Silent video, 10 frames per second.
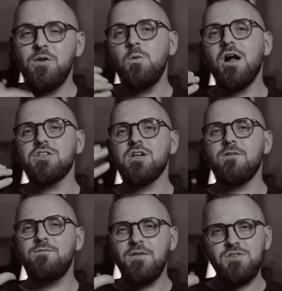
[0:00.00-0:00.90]
if you watched
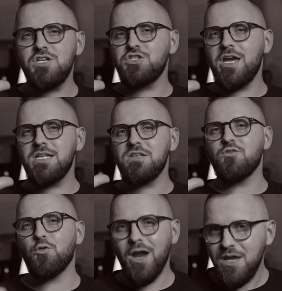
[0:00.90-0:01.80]
our 50 Shades
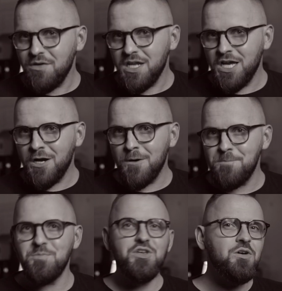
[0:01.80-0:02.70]
of Gray video,
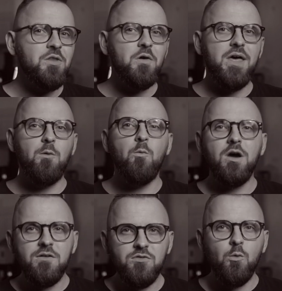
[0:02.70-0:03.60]
you'll know that
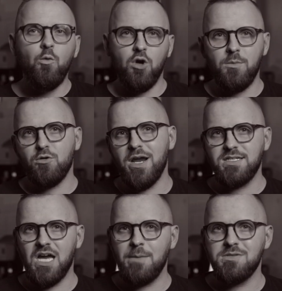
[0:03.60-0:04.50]
one of the warm gray
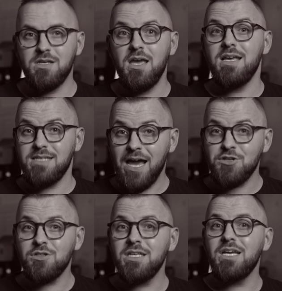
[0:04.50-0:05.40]
types is
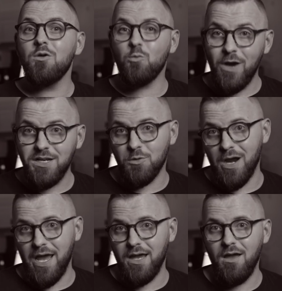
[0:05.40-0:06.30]
actually red
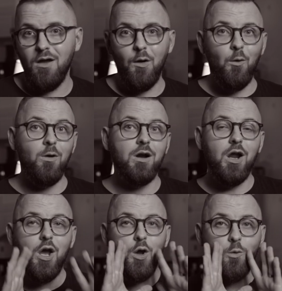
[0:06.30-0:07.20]
gray, or
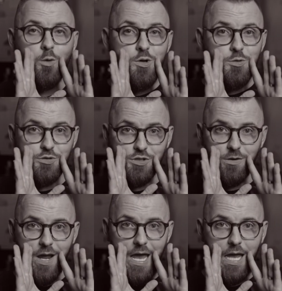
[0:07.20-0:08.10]
rouge
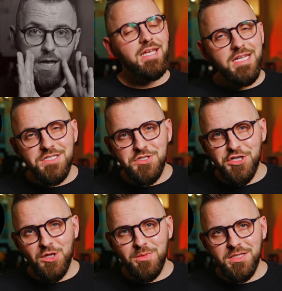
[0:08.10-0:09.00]
gray. Ladies and
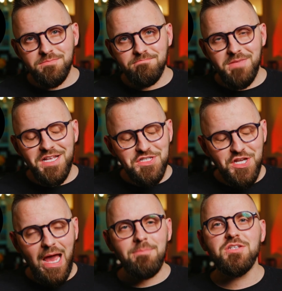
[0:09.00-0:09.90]
gentlemen, it's
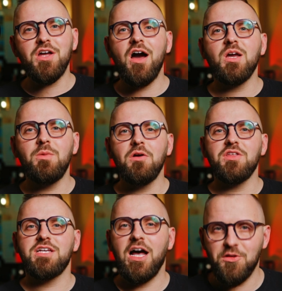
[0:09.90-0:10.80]
time to talk about
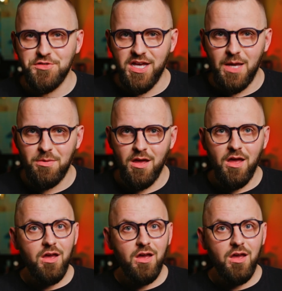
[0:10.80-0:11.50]
the color type